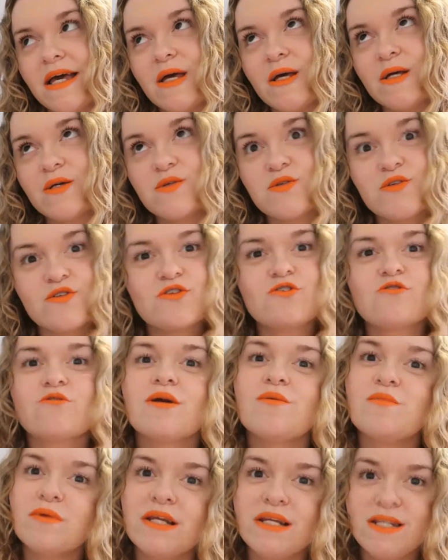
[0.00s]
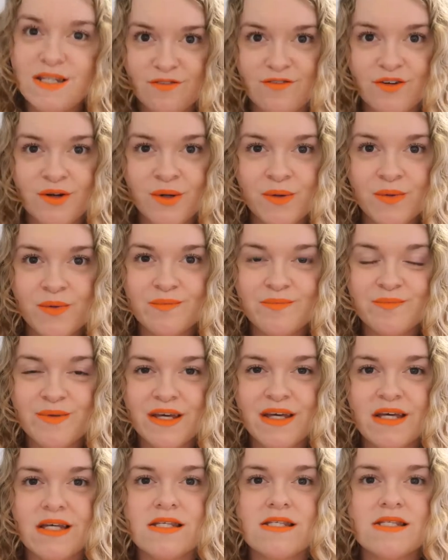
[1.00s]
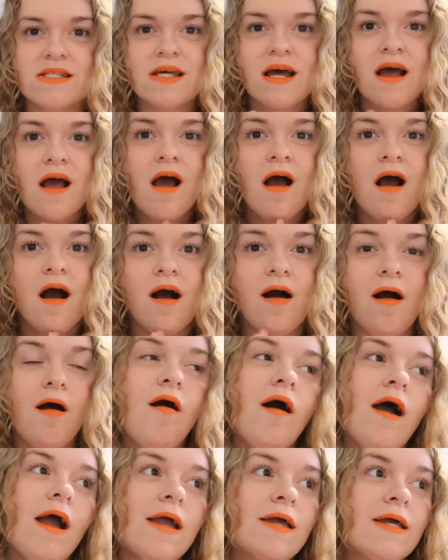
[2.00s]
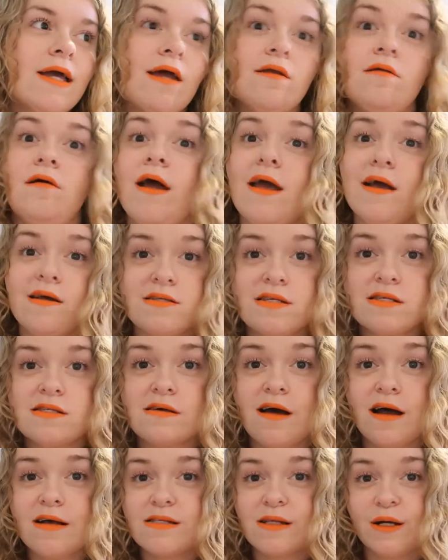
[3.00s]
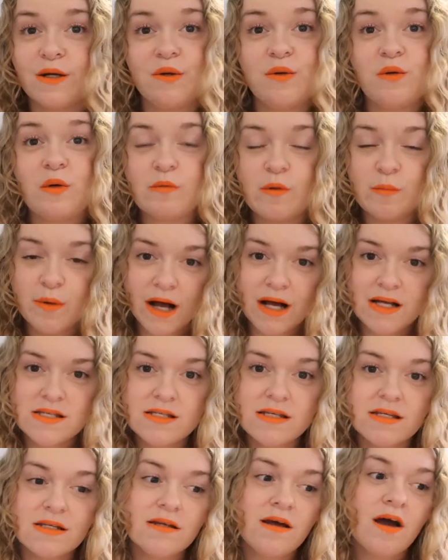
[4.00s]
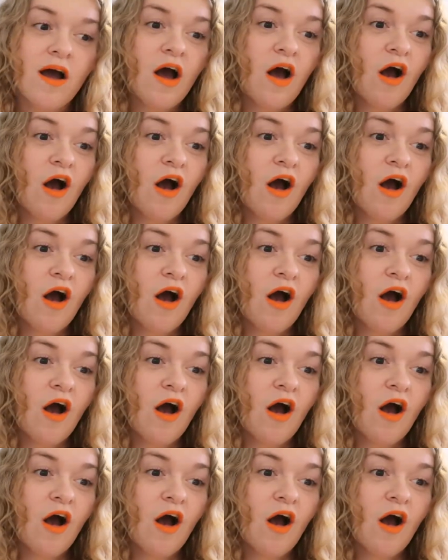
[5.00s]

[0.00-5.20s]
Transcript: extremely difficult because I cannot exercise like a normal person.